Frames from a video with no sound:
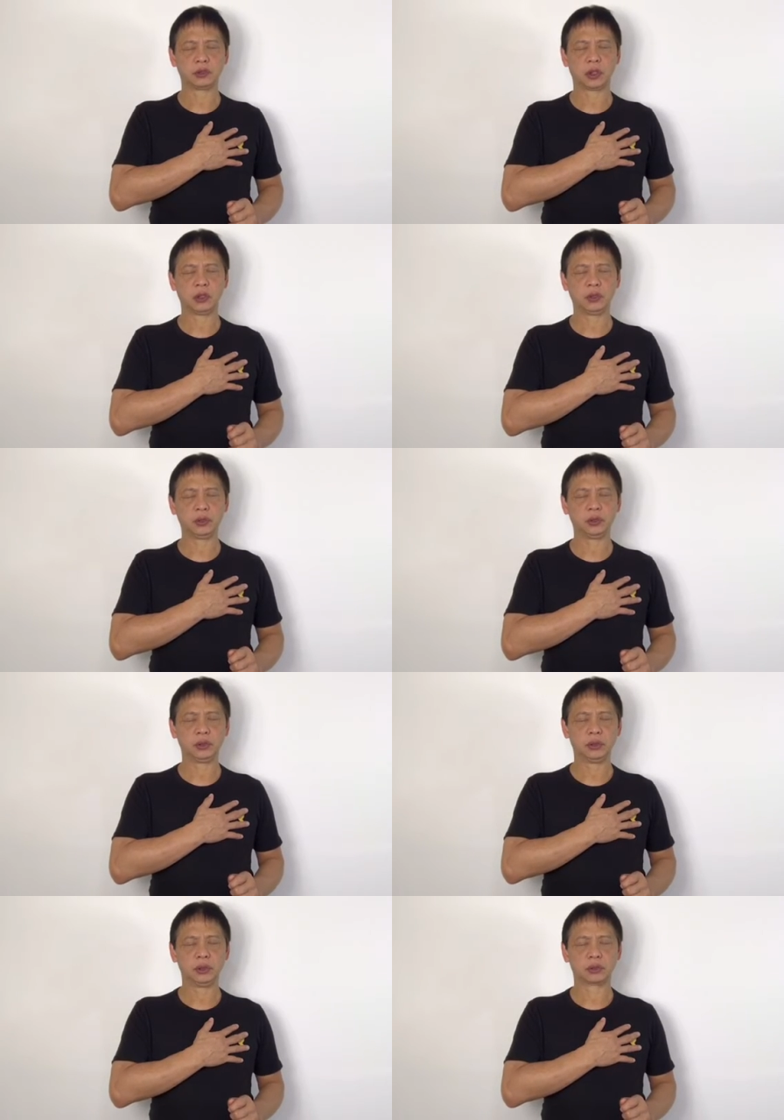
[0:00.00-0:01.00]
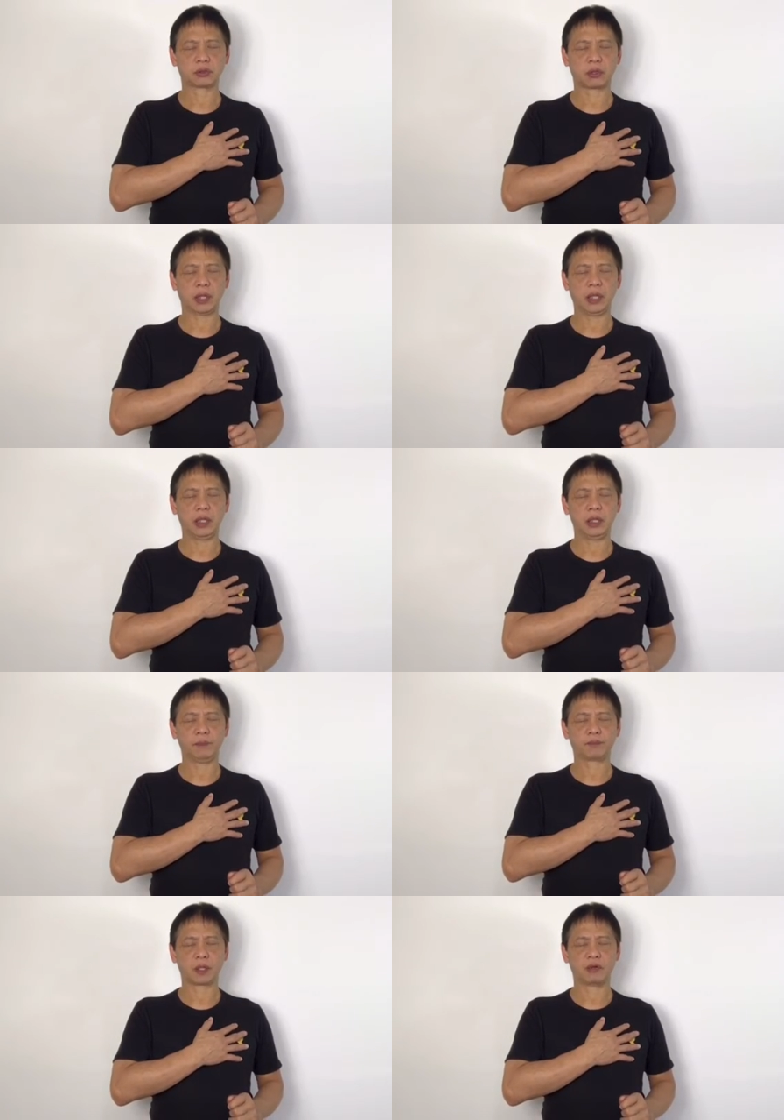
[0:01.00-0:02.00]
two, three,
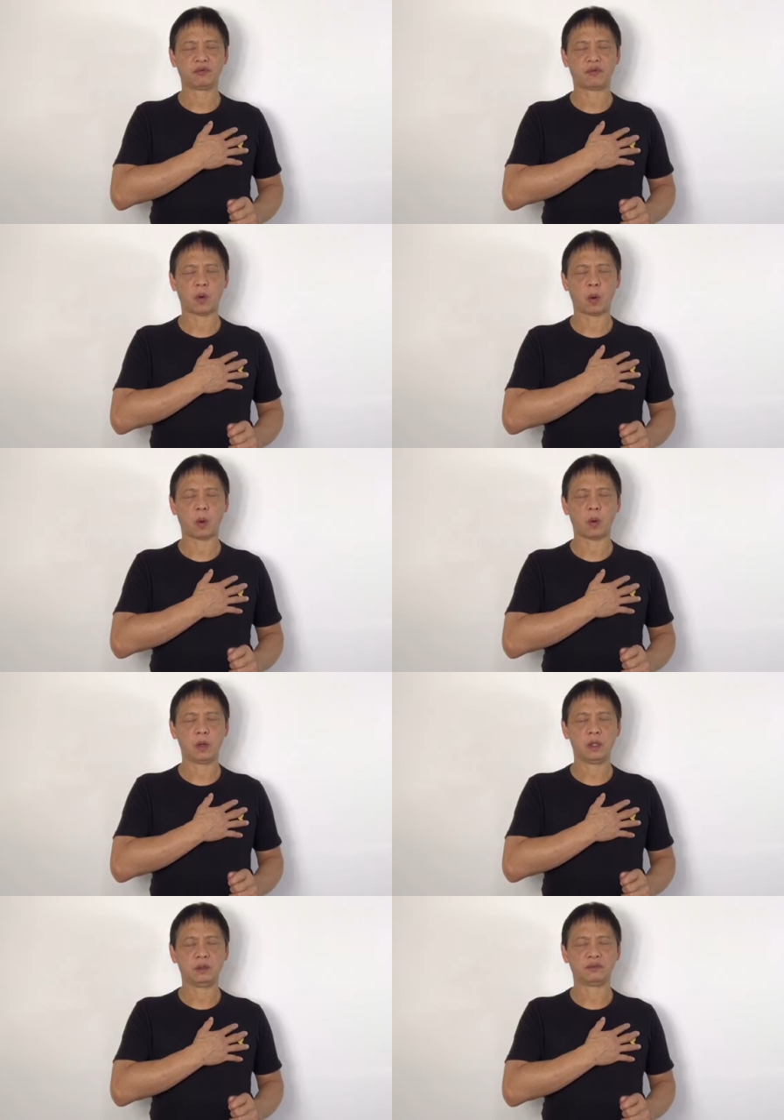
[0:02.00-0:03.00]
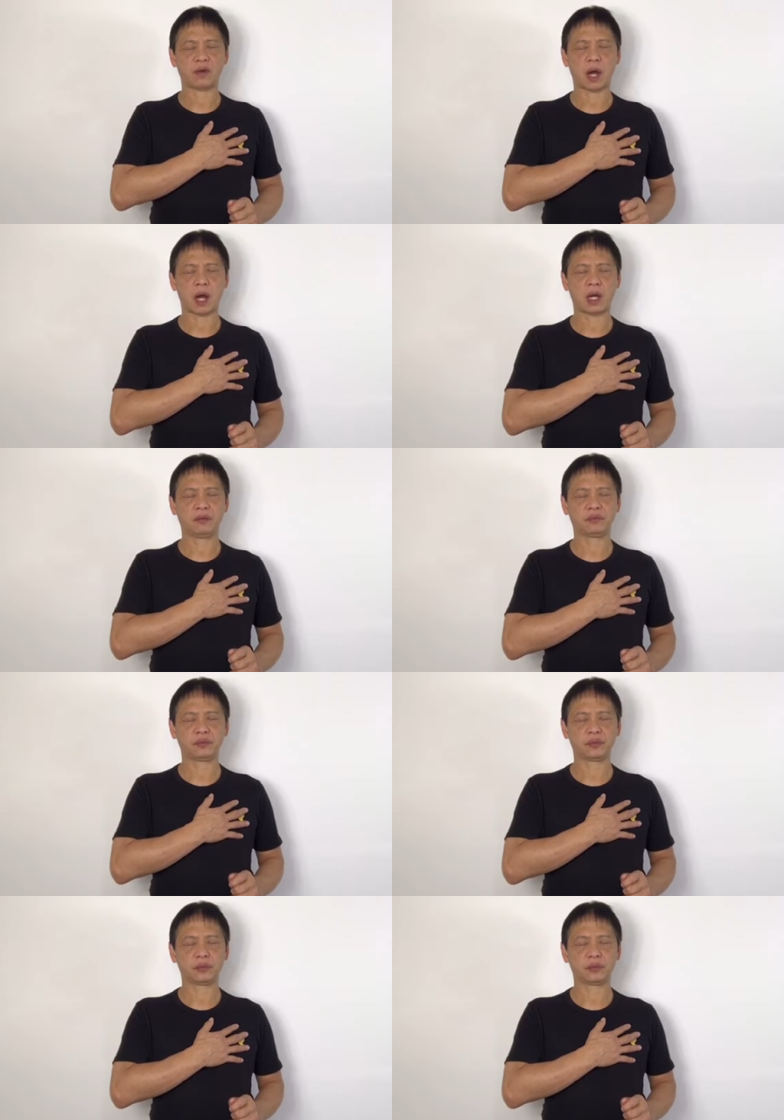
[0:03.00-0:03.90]
four, five.